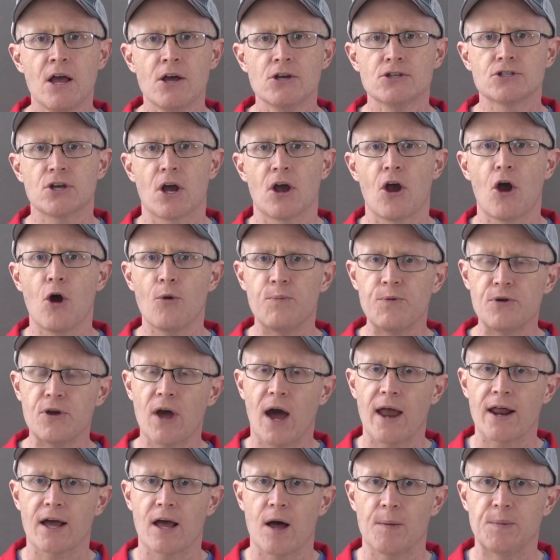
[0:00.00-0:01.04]
So I hope you
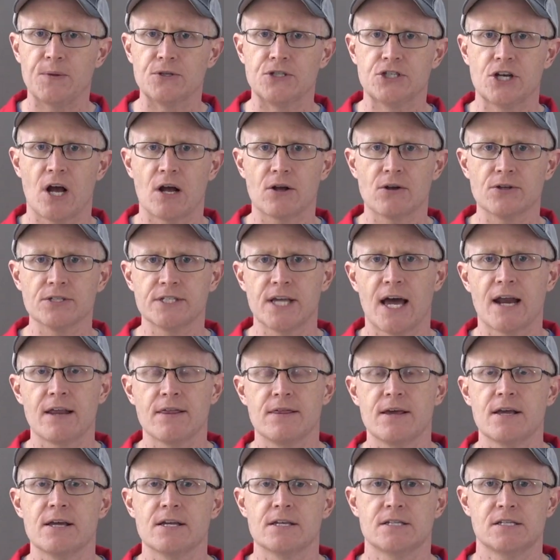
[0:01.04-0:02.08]
got a couple chuckles out of
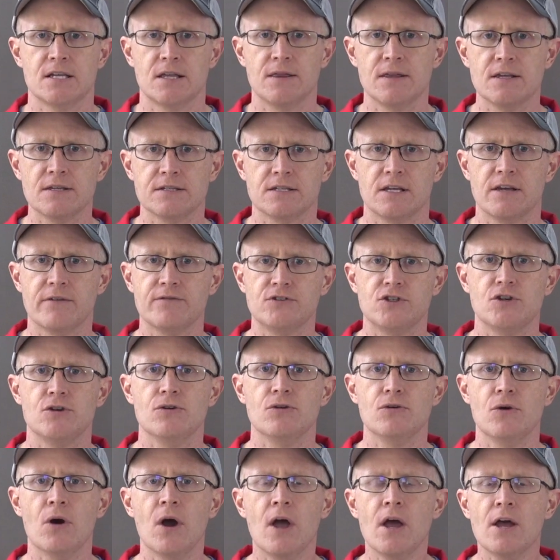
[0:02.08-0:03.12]
this, and this gives
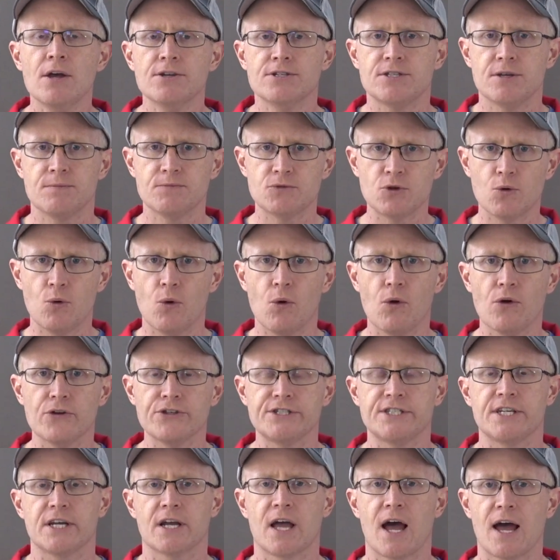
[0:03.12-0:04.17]
you some
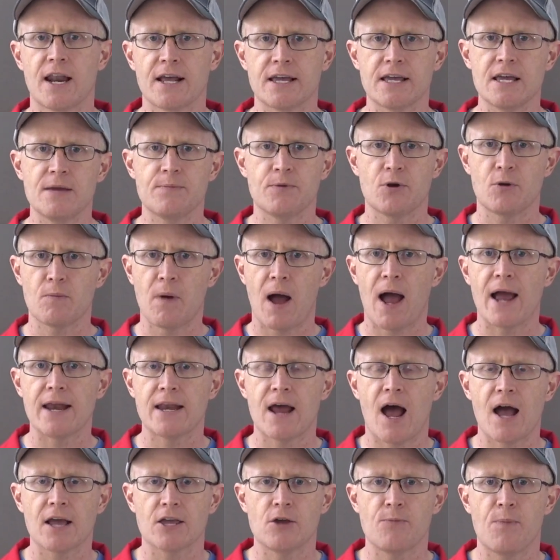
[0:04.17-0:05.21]
tools to kind of keep your mind
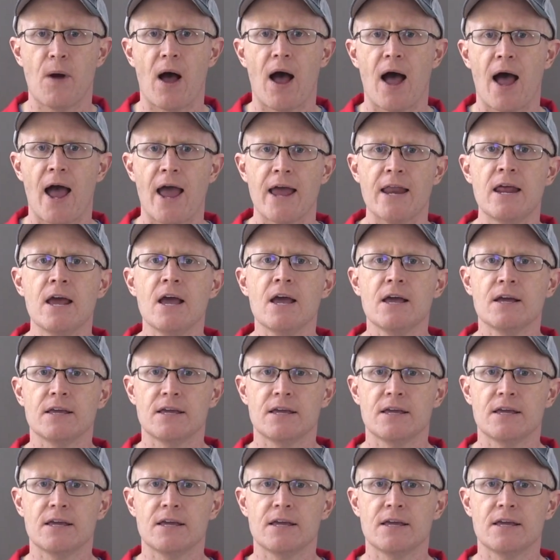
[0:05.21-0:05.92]
occupied,